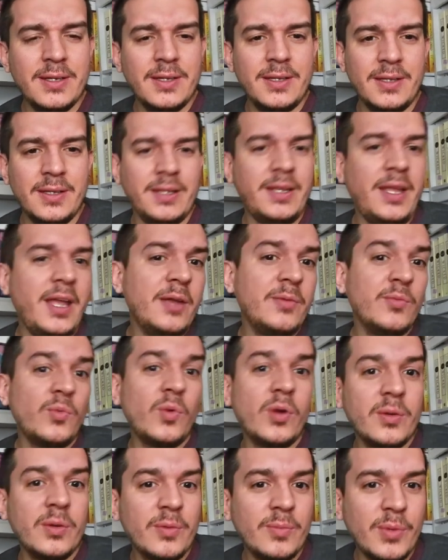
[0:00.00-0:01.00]
Like, hey,
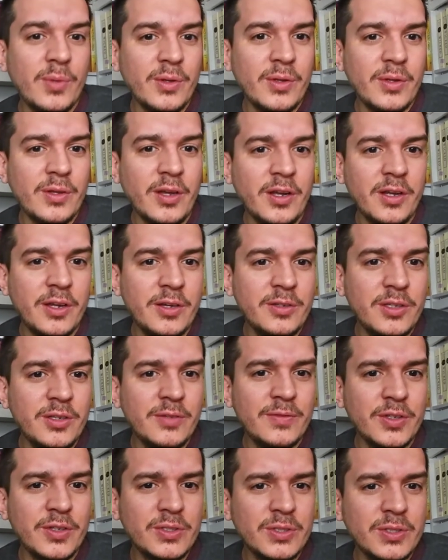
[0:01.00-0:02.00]

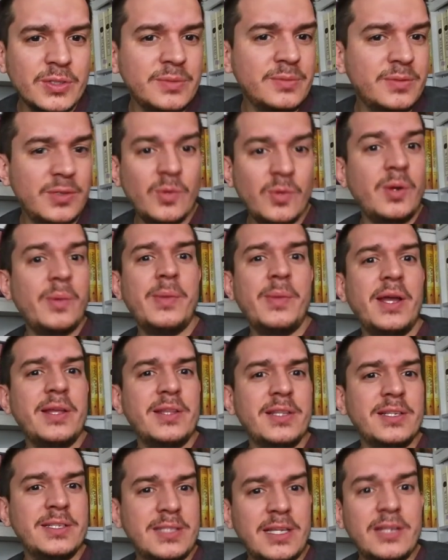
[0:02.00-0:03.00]
Universal, you want to buy
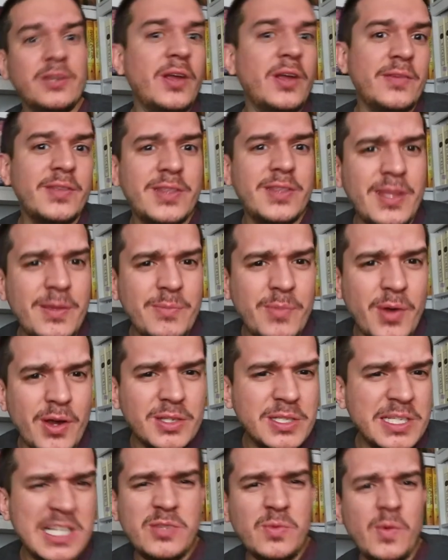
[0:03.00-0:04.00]
this? I know you have the theme parks.
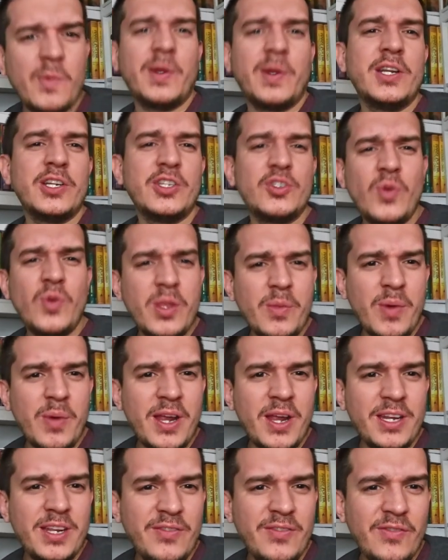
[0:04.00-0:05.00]
Guess what? We're going to destroy the
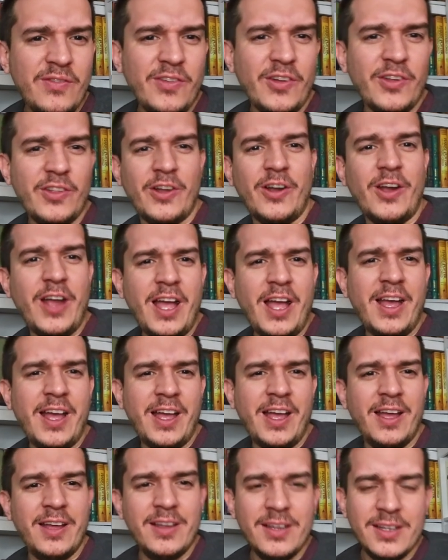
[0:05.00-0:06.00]
brand even further. Haha.
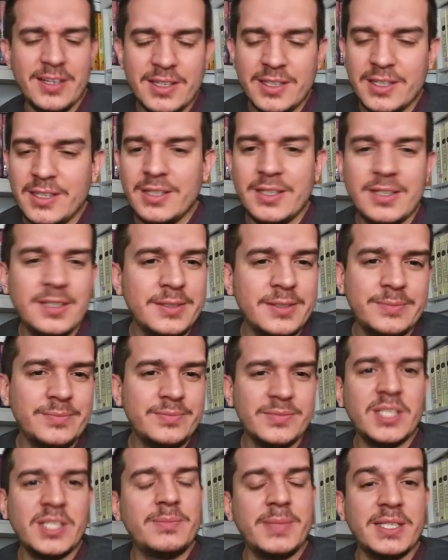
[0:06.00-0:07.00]

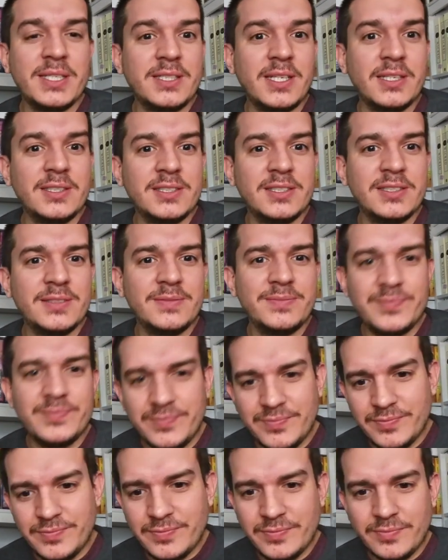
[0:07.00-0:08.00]
Doesn't make sense.
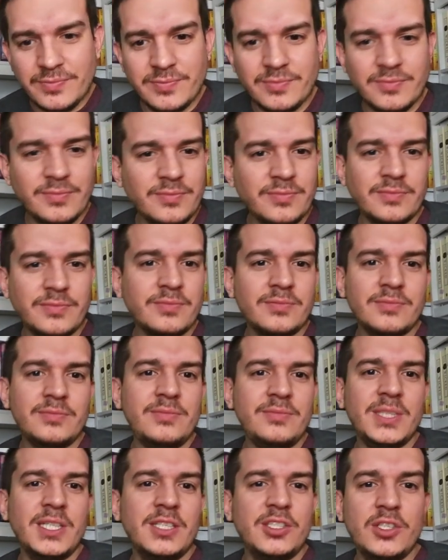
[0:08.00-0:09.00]

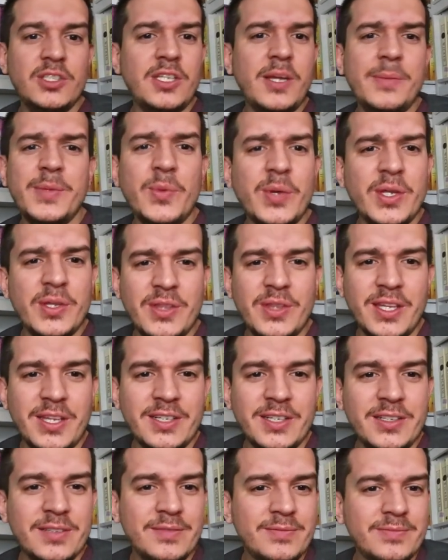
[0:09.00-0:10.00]
So tell me what you think.
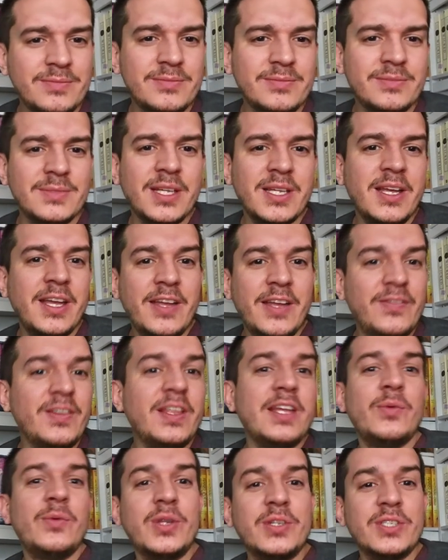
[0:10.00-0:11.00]
If you like
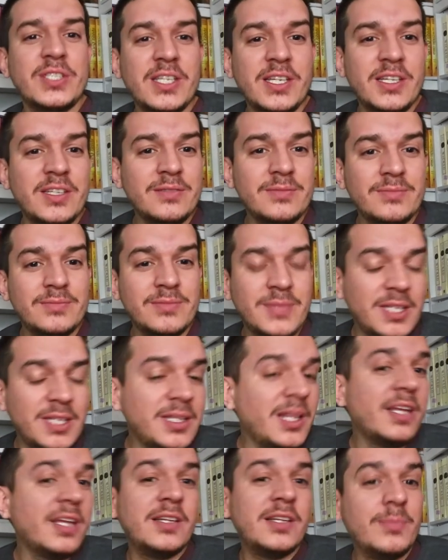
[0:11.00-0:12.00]
what you're seeing, hit the
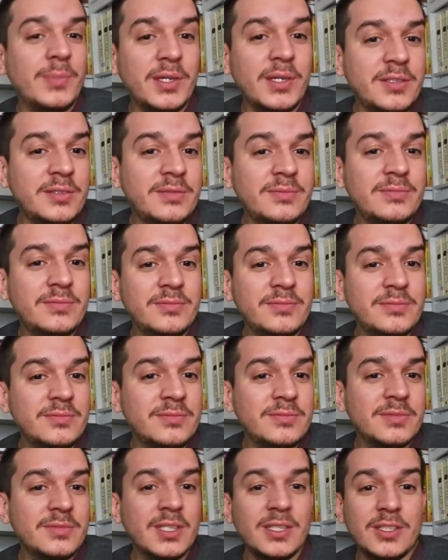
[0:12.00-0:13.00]
like button.
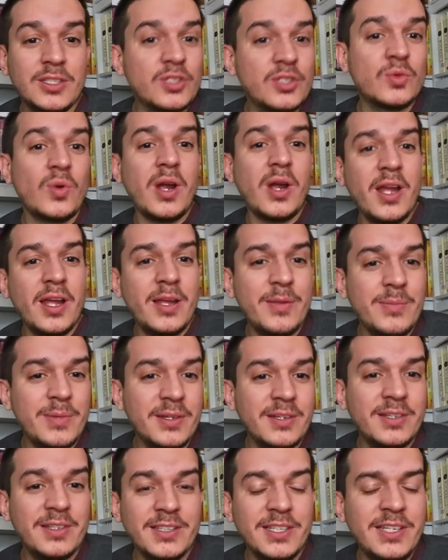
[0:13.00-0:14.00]
Subscribe.
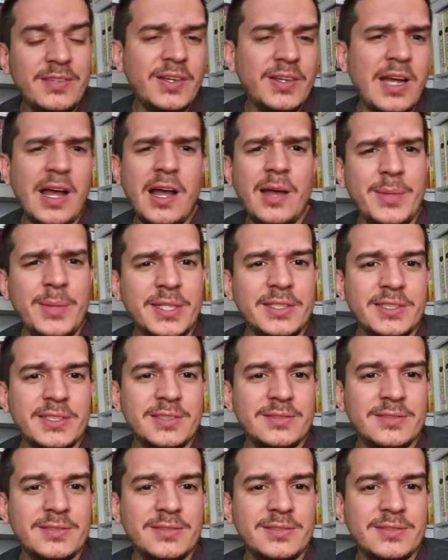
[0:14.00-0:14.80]
Leave a comment.